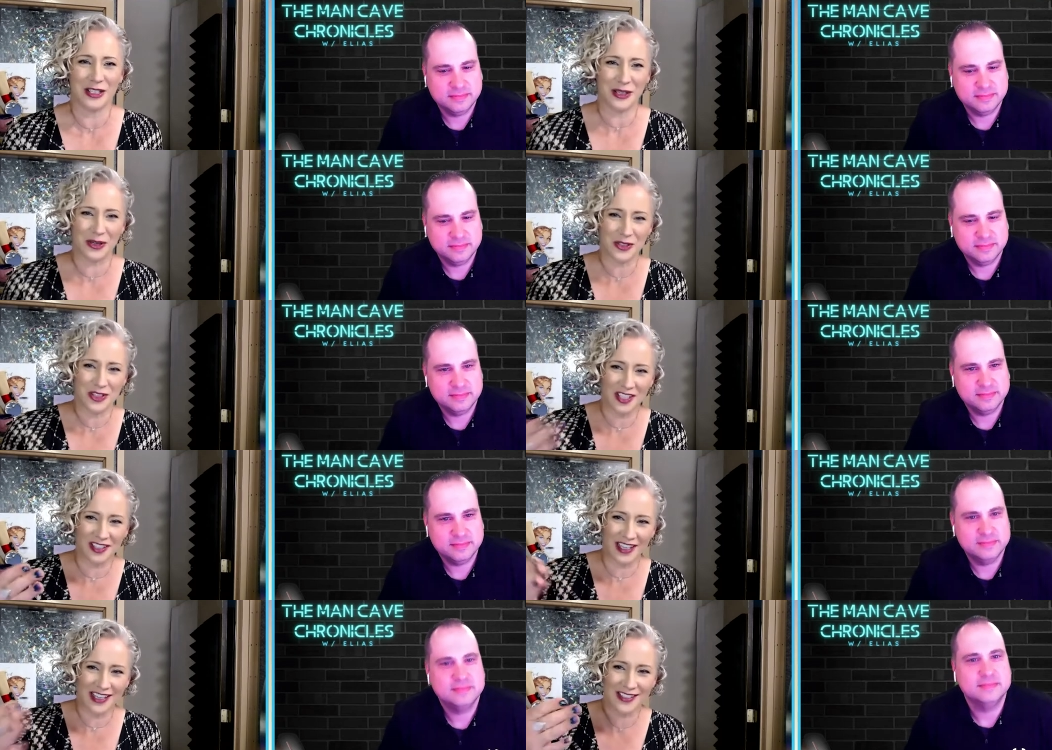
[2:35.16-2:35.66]
Speaker 1: you know,
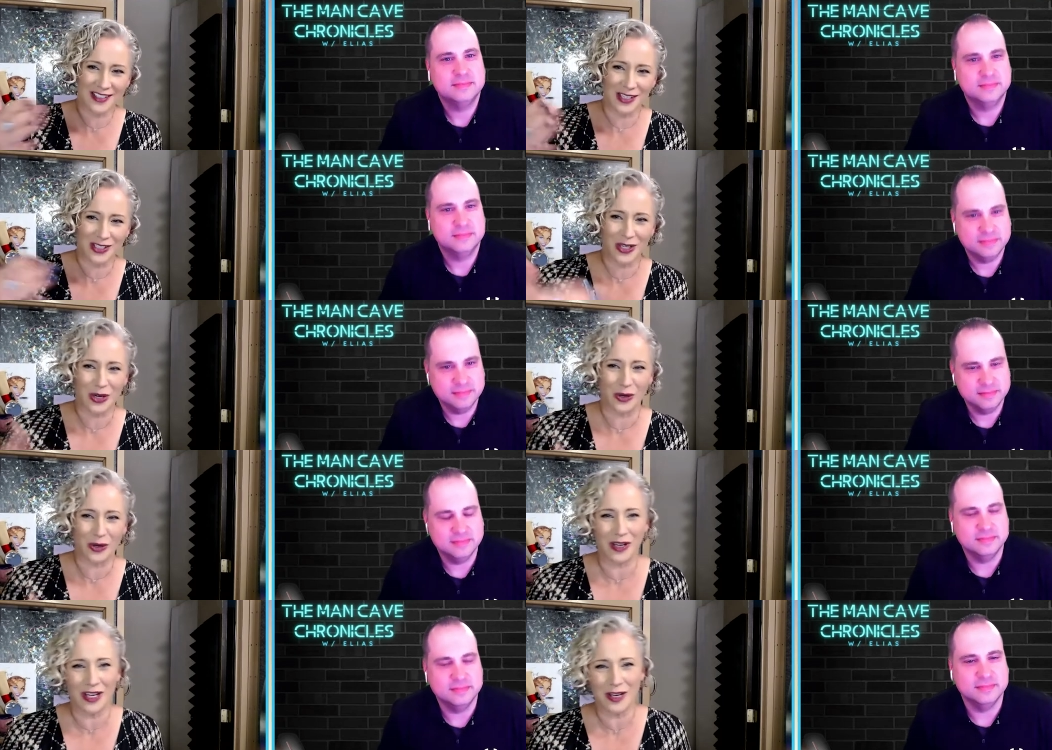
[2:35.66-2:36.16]
she likes to
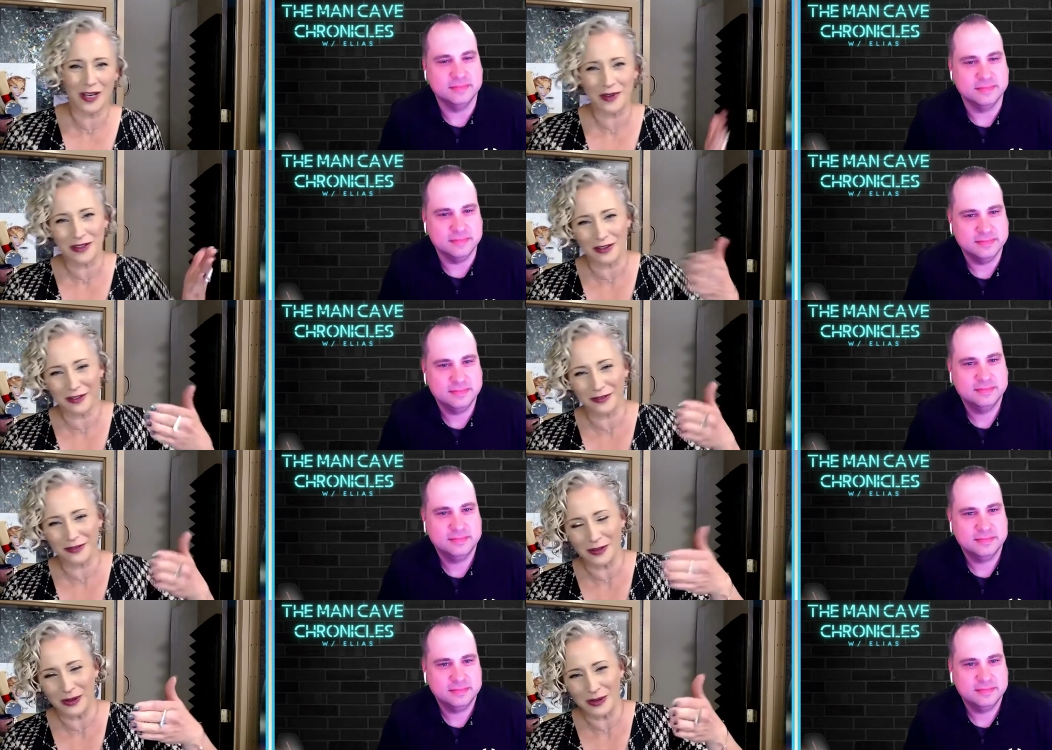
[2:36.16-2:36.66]
toy mm. with
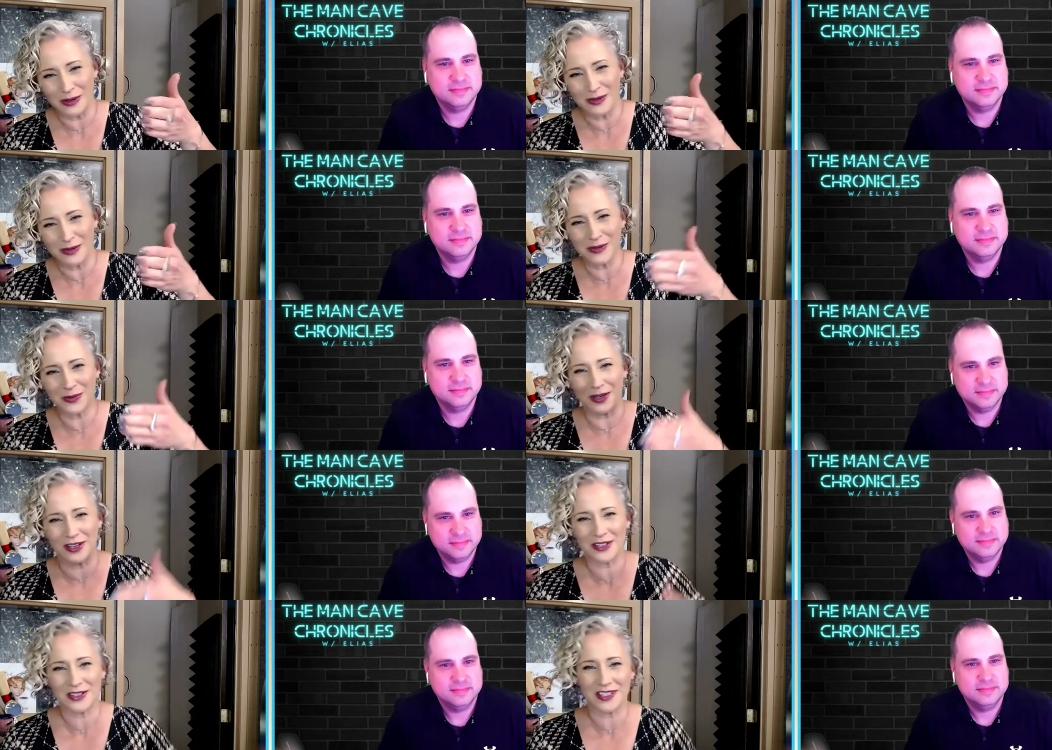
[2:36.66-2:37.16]
her food
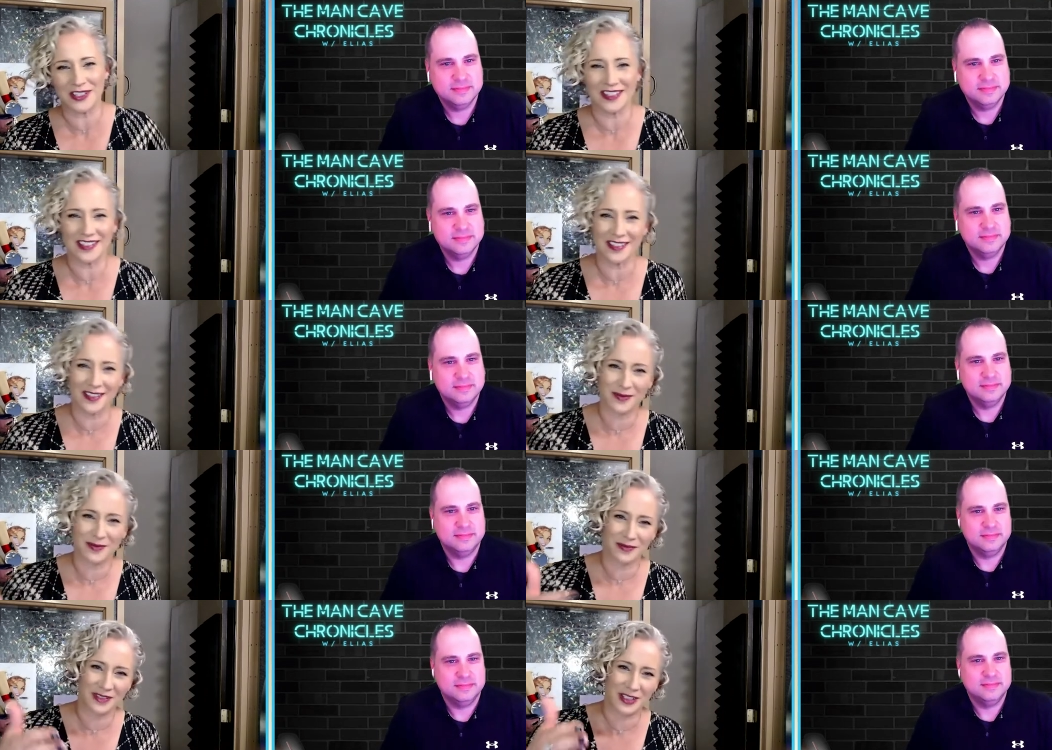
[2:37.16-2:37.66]
while
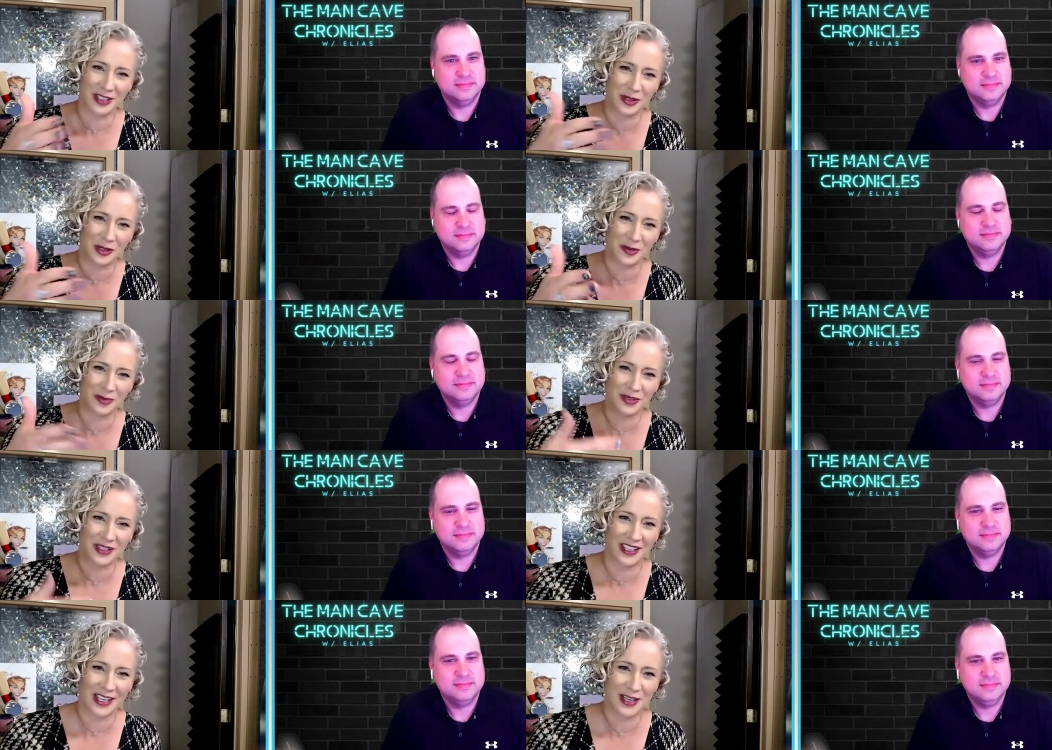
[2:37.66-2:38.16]
she's, you know,
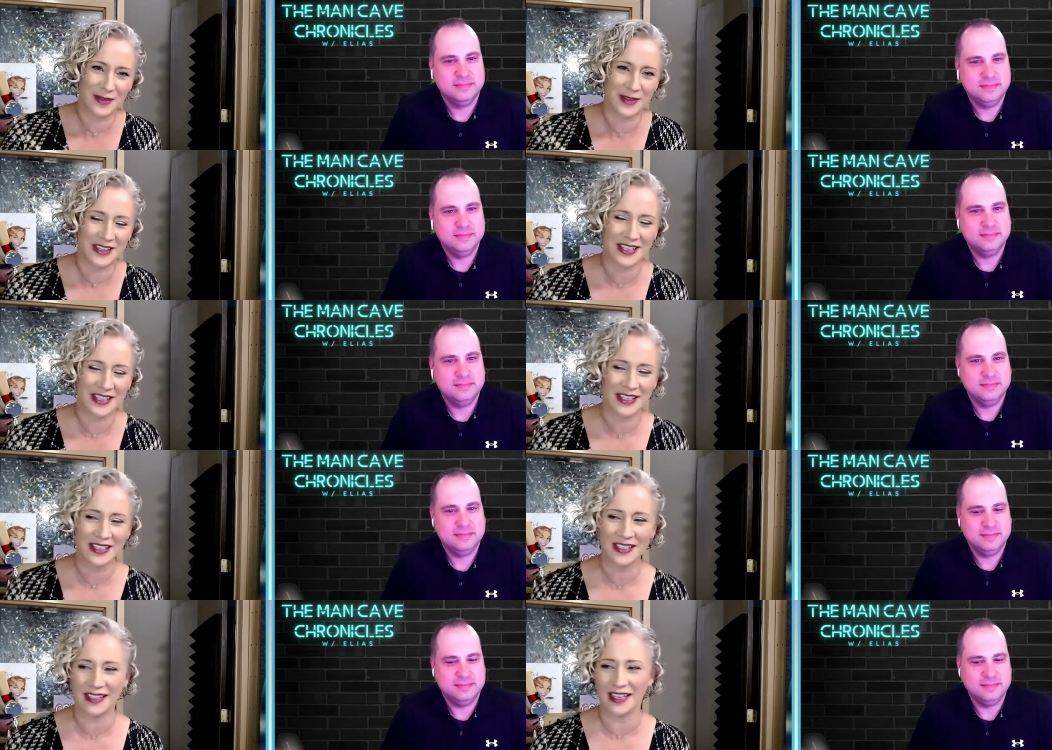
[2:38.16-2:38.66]
playing with
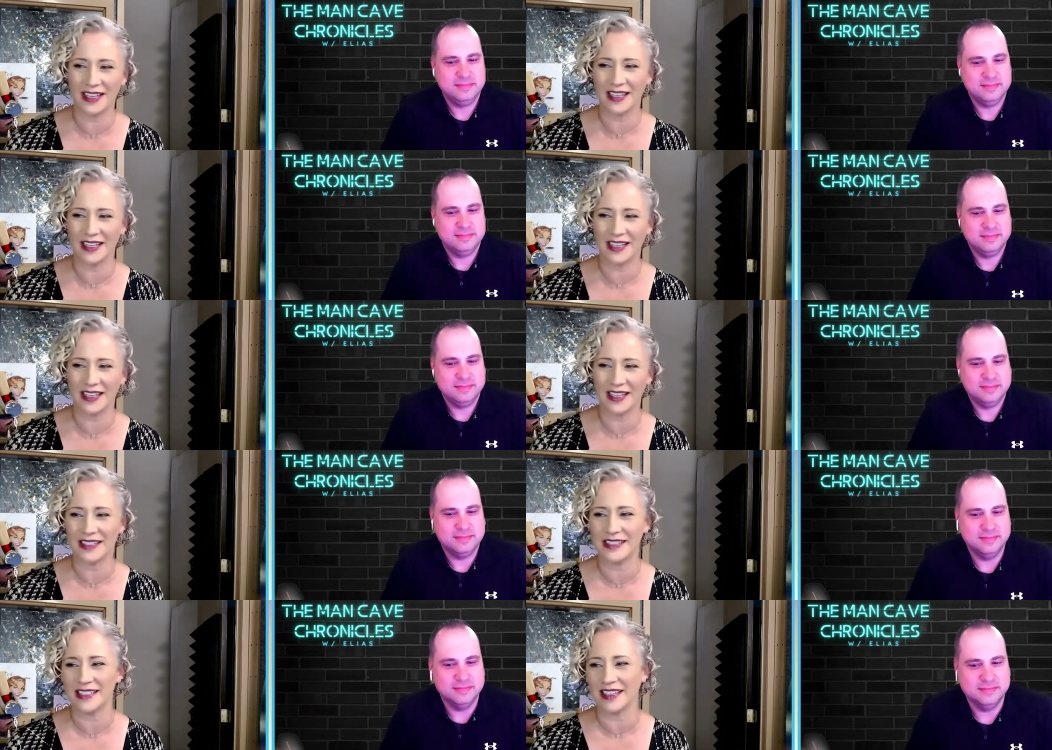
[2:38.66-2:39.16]
it
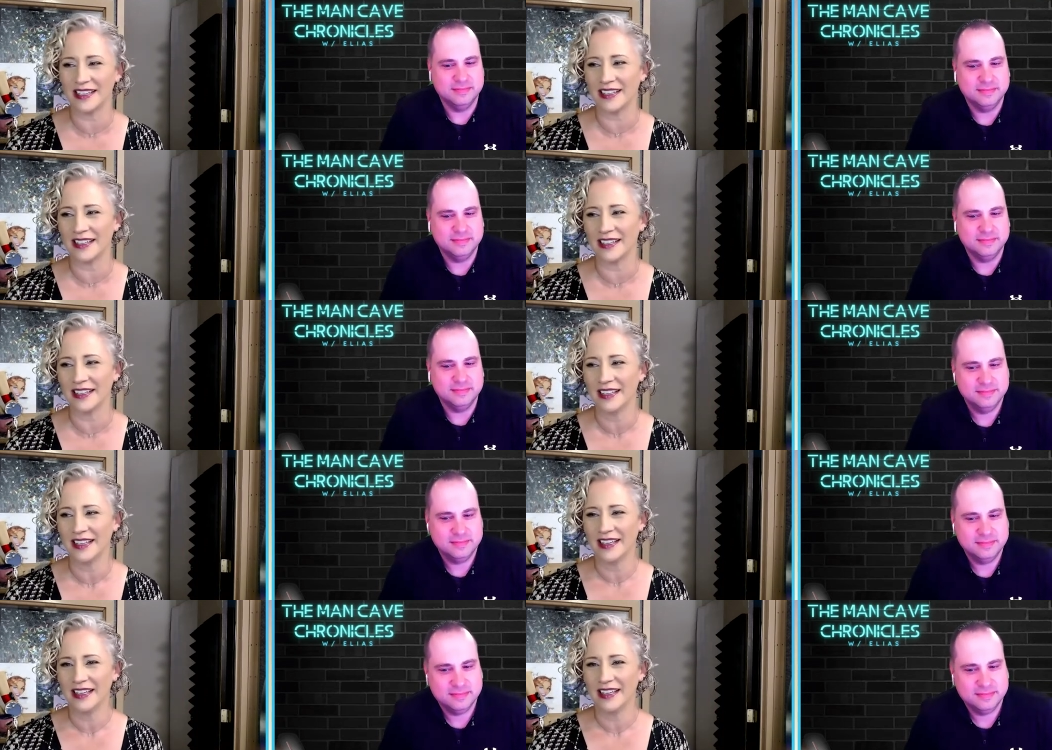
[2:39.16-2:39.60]
and uh mm.